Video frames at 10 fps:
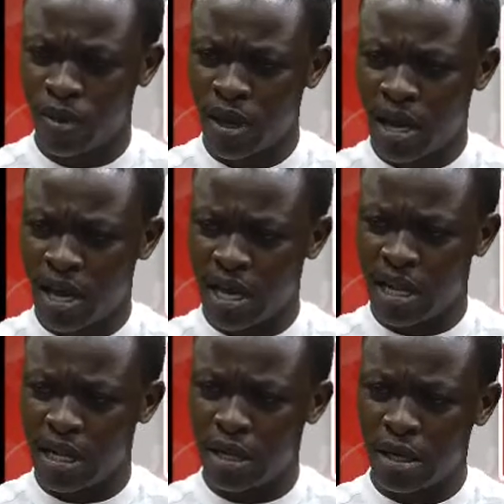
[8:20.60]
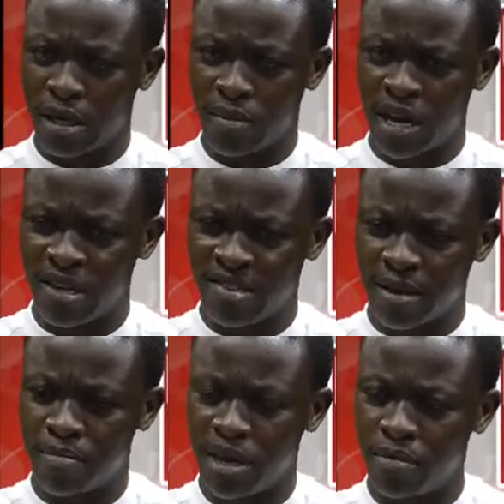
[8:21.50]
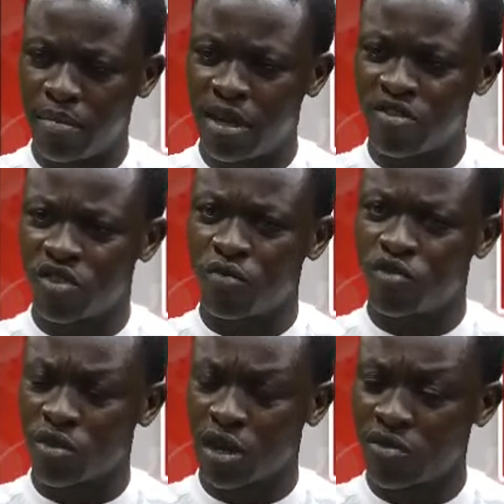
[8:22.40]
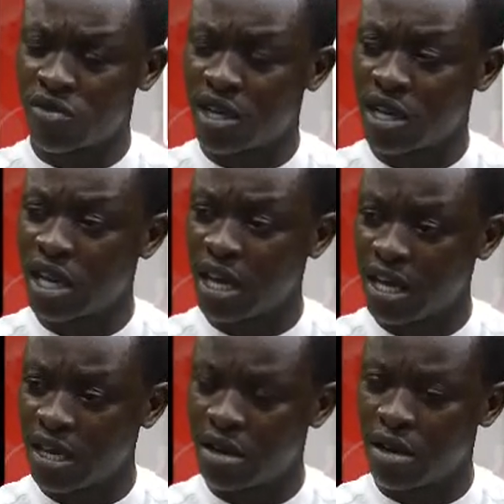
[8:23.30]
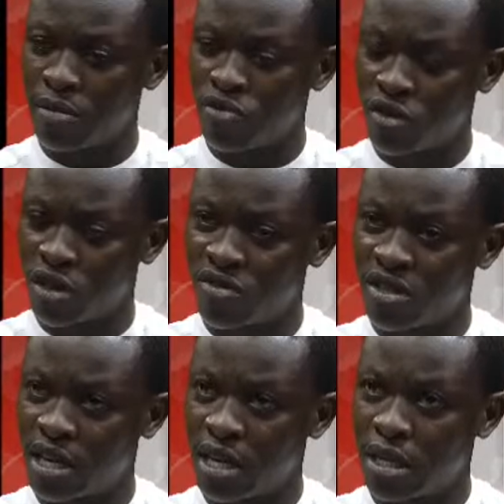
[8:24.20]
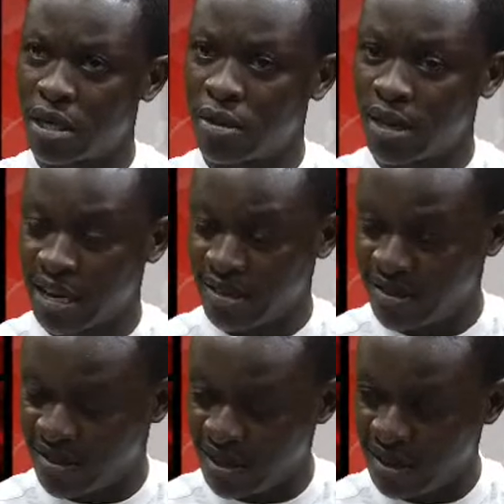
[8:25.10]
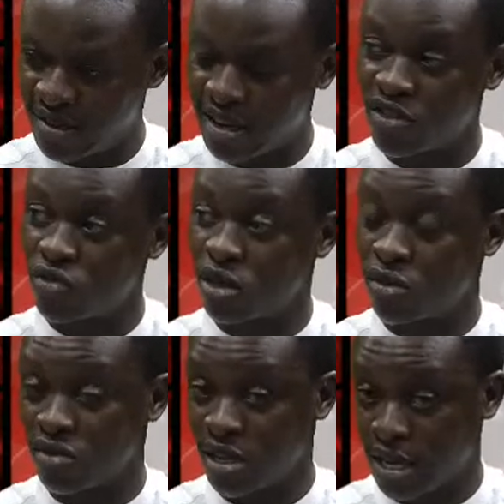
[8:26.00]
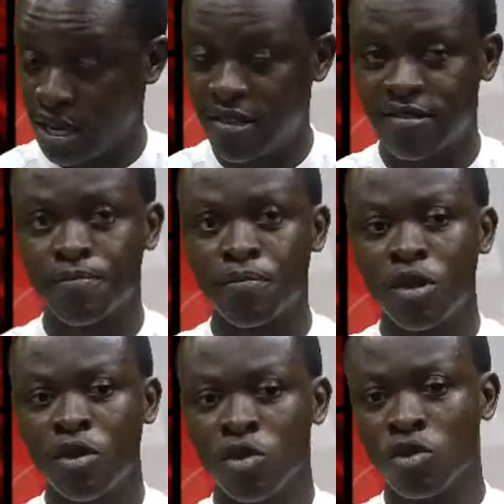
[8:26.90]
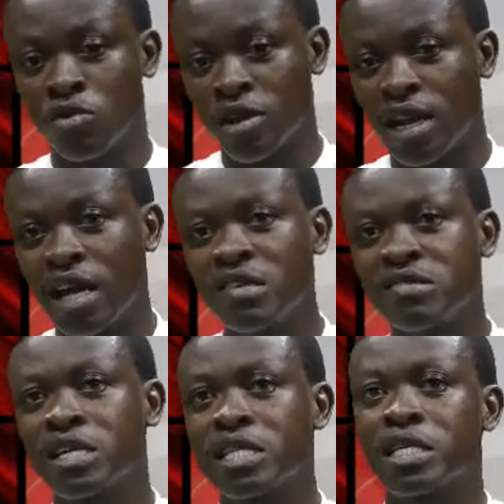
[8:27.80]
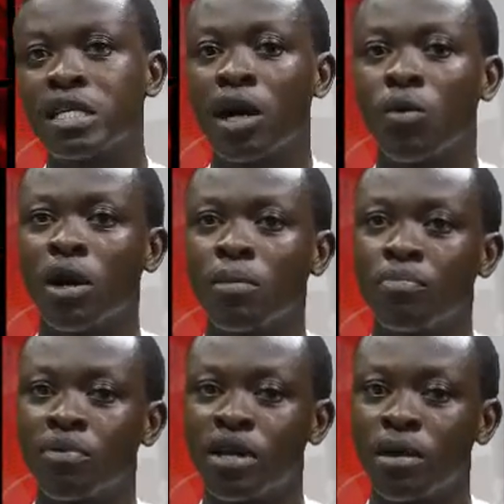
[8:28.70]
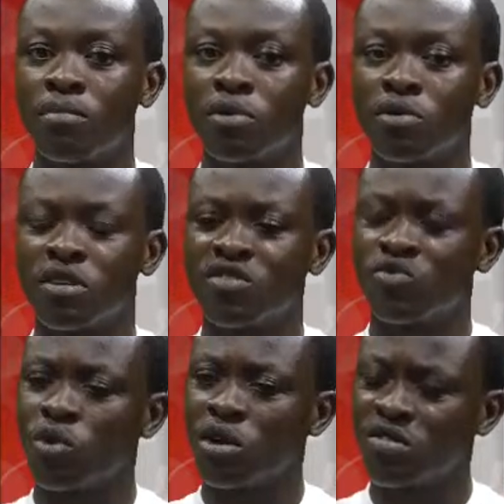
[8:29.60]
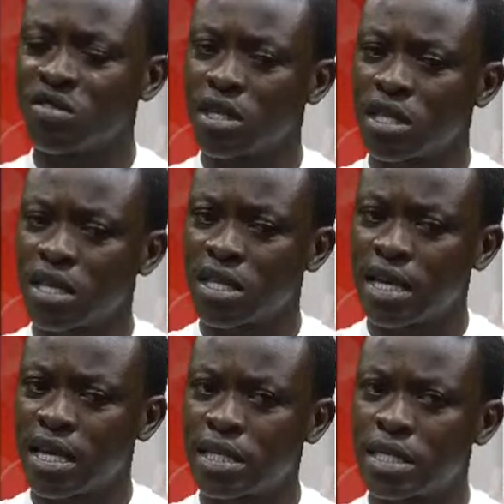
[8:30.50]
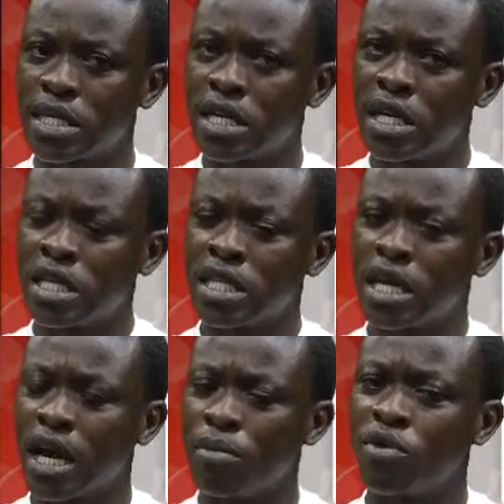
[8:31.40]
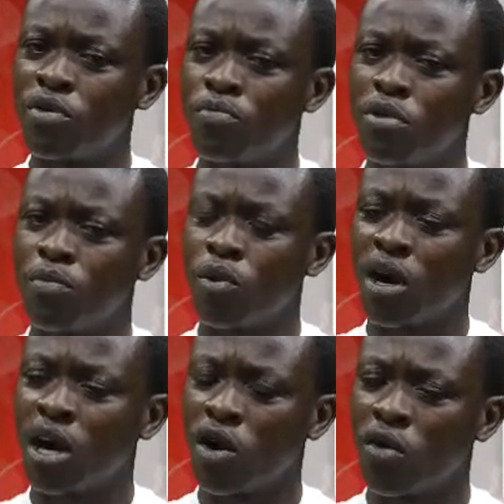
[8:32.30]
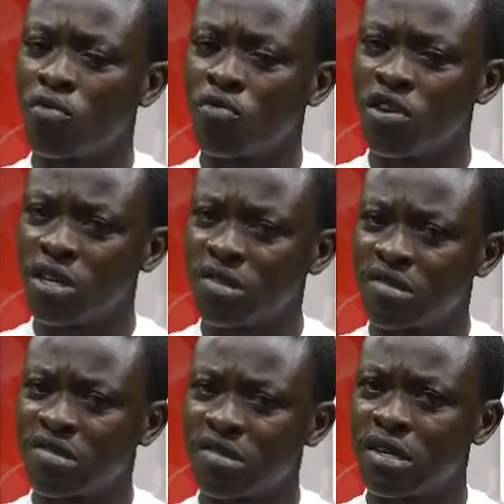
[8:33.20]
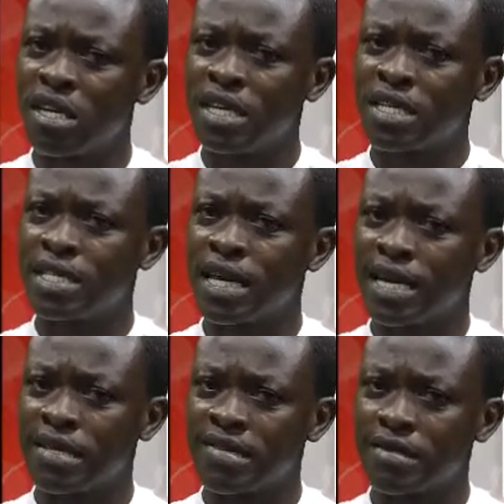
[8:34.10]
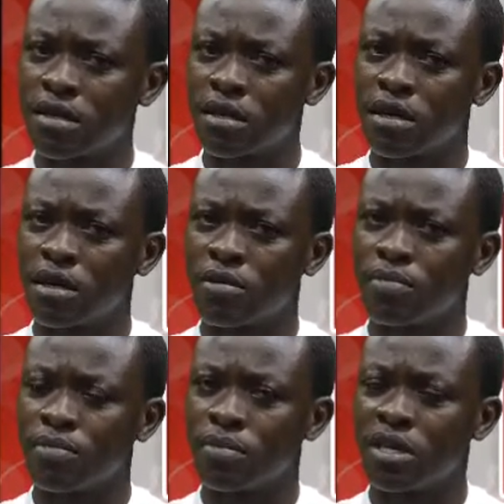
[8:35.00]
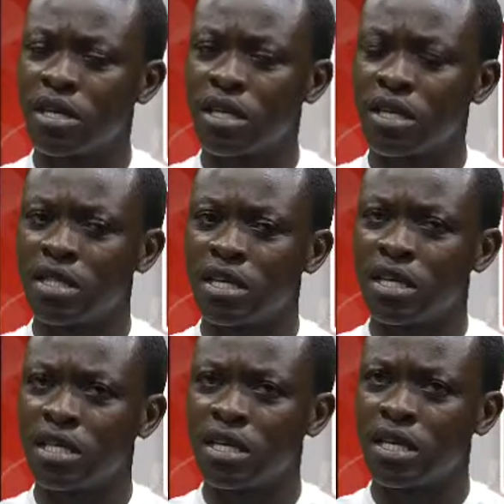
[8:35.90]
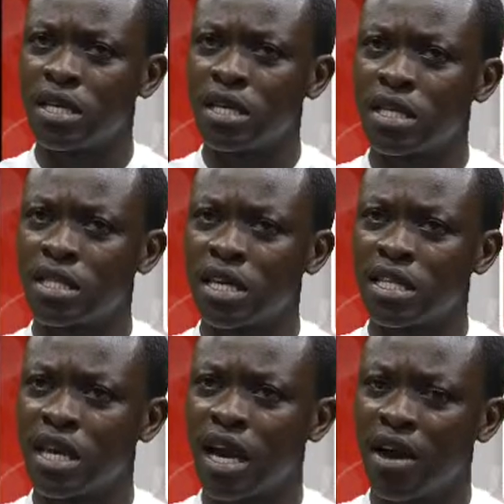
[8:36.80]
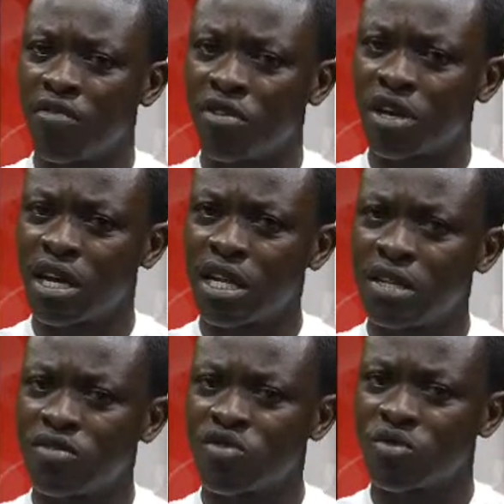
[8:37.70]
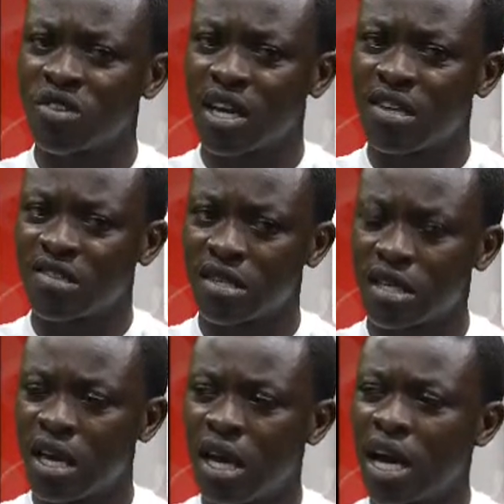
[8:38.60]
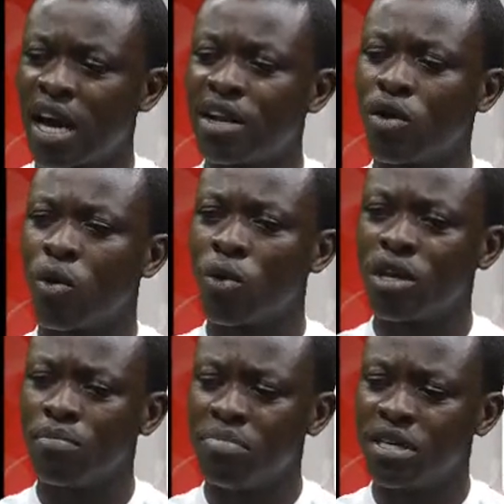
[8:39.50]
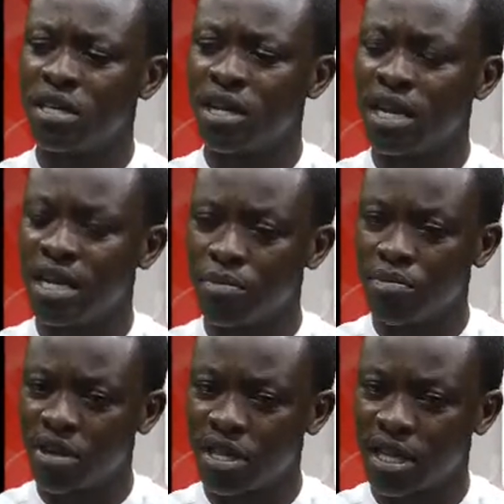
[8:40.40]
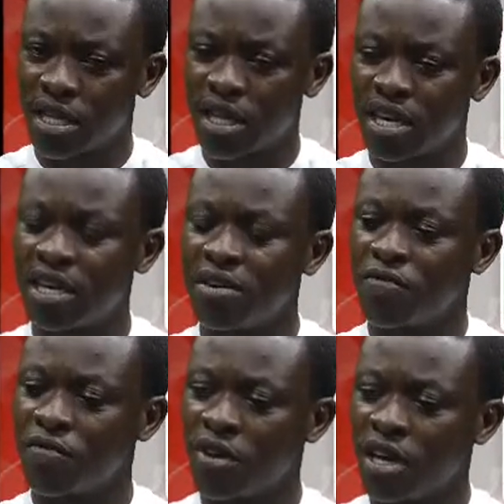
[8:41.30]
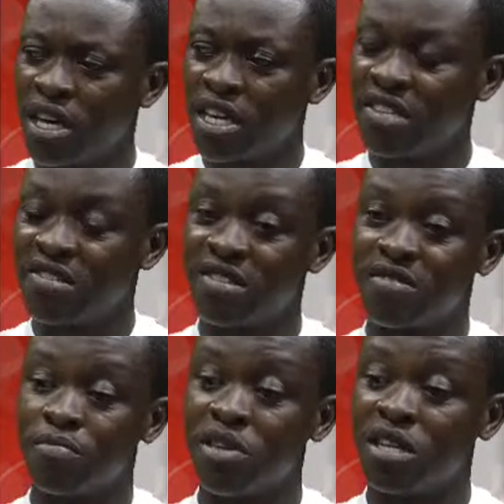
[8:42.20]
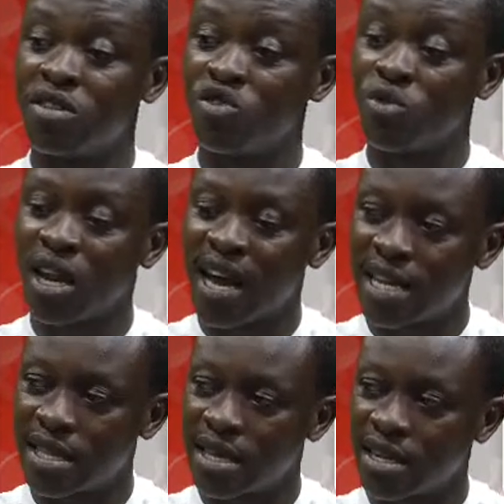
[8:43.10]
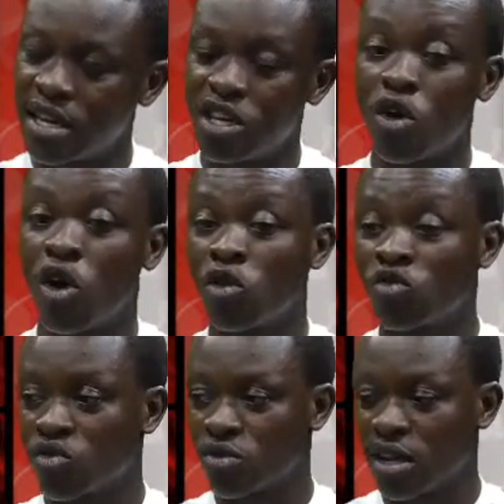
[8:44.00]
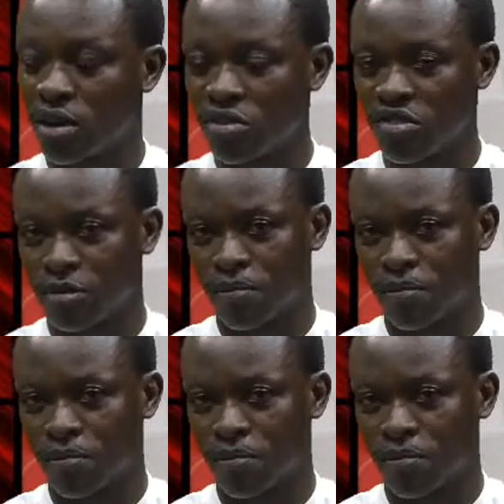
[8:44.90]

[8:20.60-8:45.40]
and its amendments of 2008, 2096 and 2008, you realize that in our preamble, it is well stated that the Cameroon people are convinced that that the African society can only be liberated if it is being united in all solidarity.